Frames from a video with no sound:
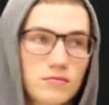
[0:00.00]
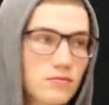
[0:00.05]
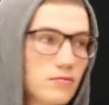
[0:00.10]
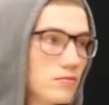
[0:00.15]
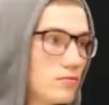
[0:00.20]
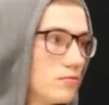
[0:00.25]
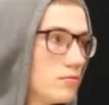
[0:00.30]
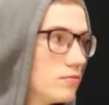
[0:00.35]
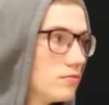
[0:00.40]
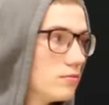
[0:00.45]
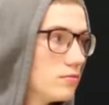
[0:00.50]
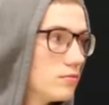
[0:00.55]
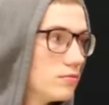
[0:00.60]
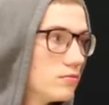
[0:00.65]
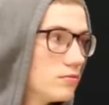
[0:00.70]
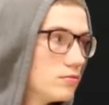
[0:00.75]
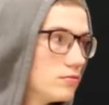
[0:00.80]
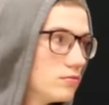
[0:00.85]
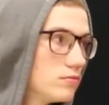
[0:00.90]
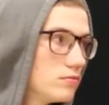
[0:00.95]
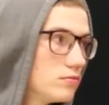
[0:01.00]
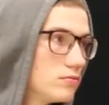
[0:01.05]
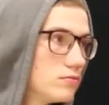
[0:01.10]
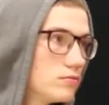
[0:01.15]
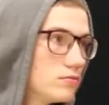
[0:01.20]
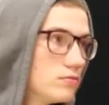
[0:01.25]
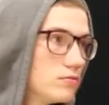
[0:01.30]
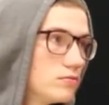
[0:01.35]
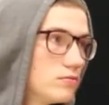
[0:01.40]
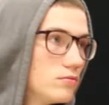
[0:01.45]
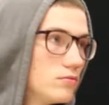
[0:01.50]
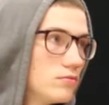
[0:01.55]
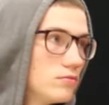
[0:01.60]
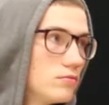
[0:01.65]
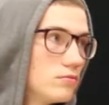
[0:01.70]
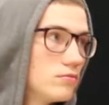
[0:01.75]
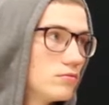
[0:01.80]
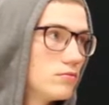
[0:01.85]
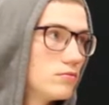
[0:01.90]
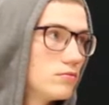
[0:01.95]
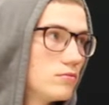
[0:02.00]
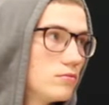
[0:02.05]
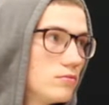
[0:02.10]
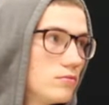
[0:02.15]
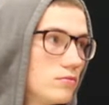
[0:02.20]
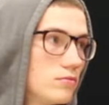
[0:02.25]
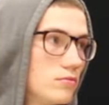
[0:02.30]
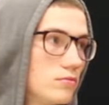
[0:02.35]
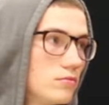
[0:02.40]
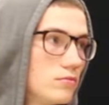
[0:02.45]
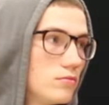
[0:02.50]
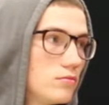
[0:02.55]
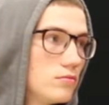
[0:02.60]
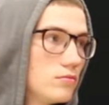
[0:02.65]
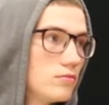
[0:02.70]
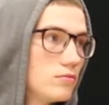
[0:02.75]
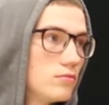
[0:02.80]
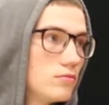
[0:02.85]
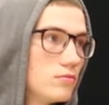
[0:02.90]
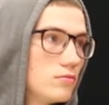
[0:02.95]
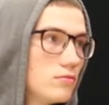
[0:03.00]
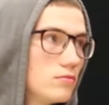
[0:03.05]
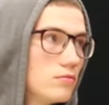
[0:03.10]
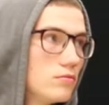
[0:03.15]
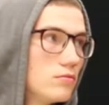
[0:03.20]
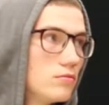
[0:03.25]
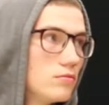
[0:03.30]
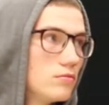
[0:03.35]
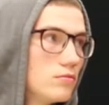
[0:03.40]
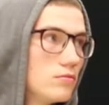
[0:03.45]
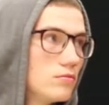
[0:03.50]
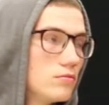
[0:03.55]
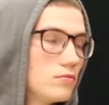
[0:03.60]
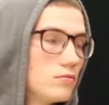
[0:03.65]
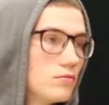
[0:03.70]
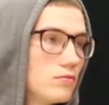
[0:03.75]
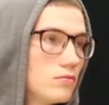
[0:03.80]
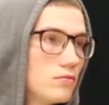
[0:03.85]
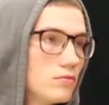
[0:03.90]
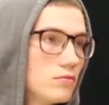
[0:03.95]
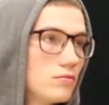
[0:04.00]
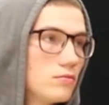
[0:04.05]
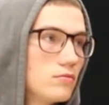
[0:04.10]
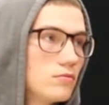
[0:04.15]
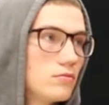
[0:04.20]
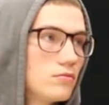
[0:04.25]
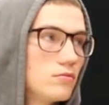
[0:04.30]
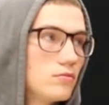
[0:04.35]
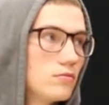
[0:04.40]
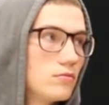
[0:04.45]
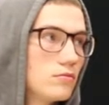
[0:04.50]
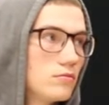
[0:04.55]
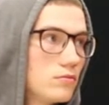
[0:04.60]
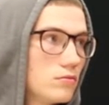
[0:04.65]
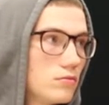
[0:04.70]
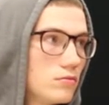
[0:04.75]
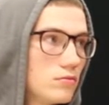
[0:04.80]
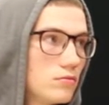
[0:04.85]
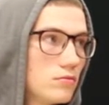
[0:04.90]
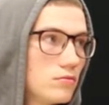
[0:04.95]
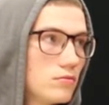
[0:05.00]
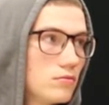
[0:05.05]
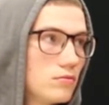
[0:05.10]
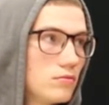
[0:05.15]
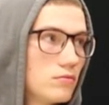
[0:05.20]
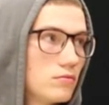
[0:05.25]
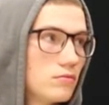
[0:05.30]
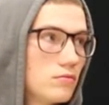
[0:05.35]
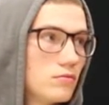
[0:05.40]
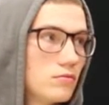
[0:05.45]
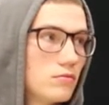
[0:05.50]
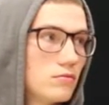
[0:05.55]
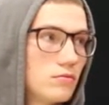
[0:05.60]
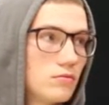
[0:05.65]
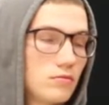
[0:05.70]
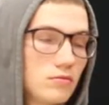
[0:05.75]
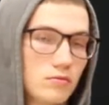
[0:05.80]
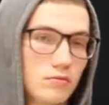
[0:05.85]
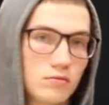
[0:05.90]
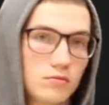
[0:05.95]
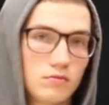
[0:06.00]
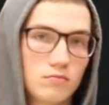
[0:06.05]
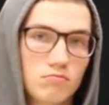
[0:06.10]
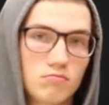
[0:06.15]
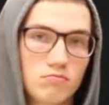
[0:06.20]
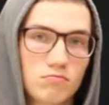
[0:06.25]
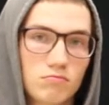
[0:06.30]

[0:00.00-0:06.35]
This person isn't speaking.